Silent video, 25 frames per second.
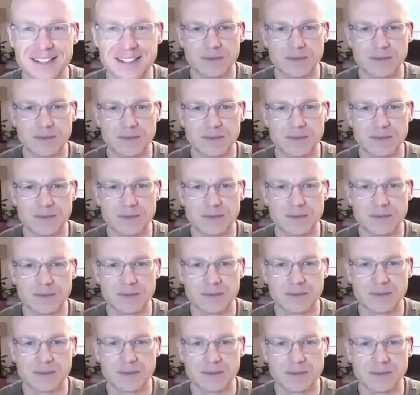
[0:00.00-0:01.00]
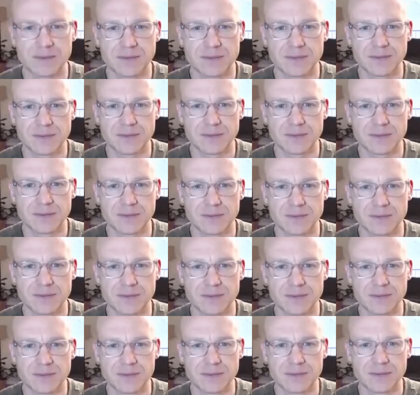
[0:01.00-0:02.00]

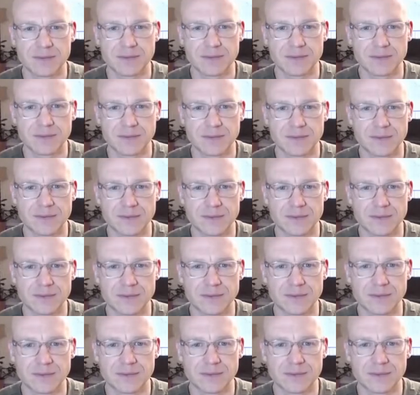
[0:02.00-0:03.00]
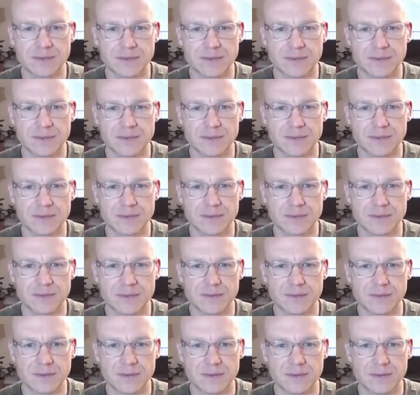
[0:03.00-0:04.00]

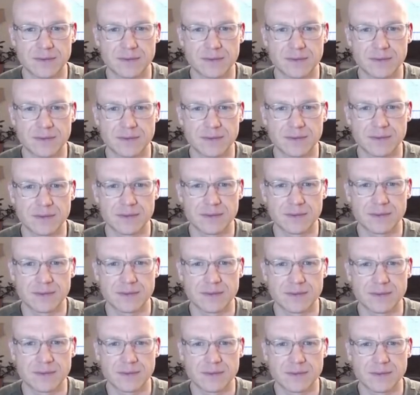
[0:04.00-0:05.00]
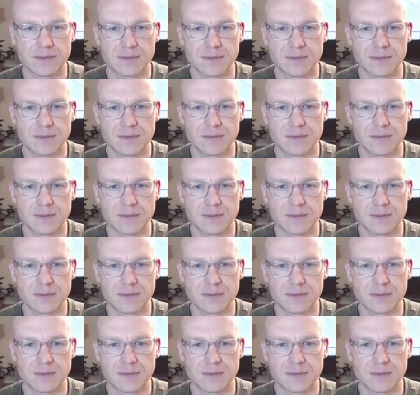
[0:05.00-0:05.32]
[no speech]